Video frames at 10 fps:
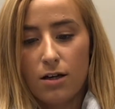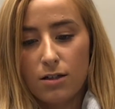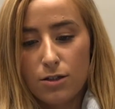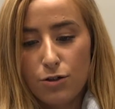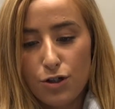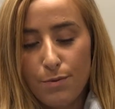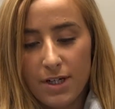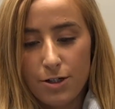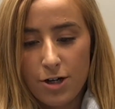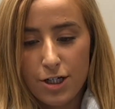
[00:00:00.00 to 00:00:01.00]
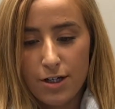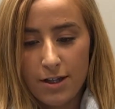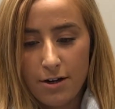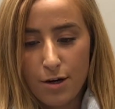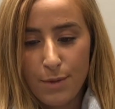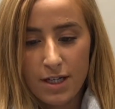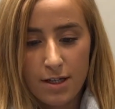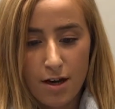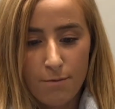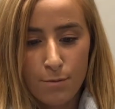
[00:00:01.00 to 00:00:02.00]
Social penetration theory makes
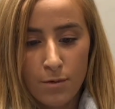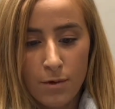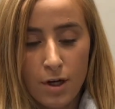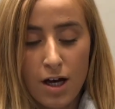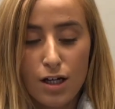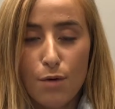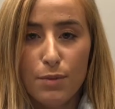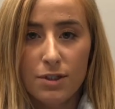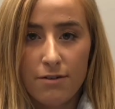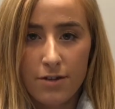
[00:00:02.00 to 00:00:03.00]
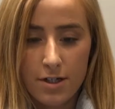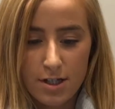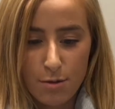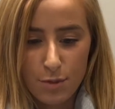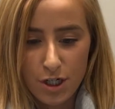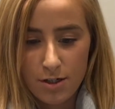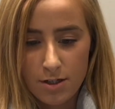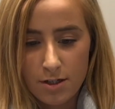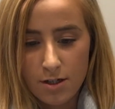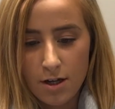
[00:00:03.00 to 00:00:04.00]
a couple different
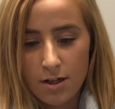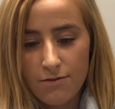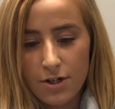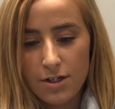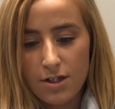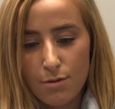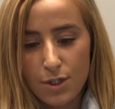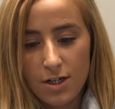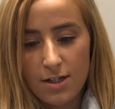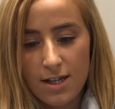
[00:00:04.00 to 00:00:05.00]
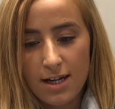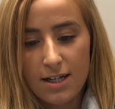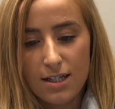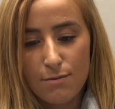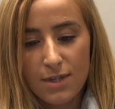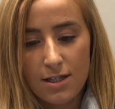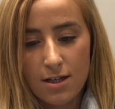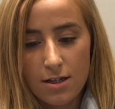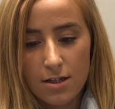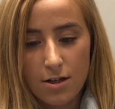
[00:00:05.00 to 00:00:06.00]
assumptions. The first assumption is that intimacy
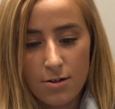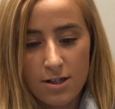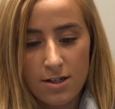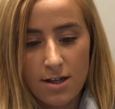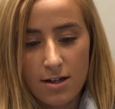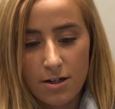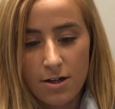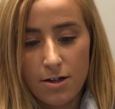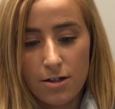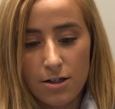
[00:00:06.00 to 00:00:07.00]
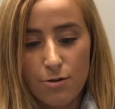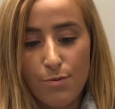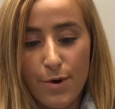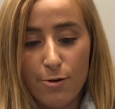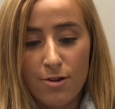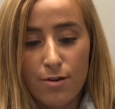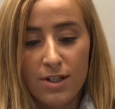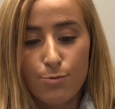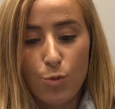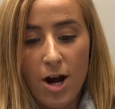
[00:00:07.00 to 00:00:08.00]
is closeness that occurs through both
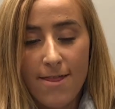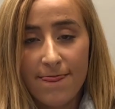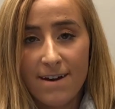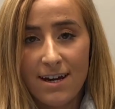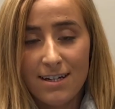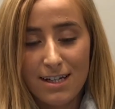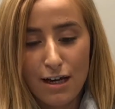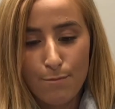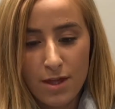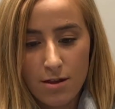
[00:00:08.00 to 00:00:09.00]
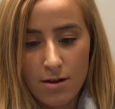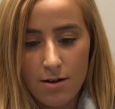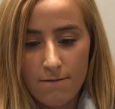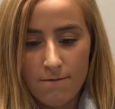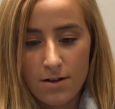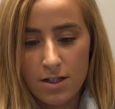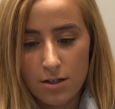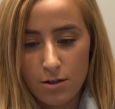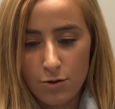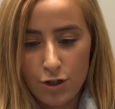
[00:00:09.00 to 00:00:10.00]
breadth and depth of
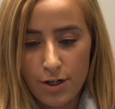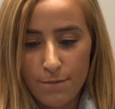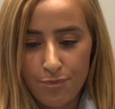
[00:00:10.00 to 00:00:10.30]
disclosure.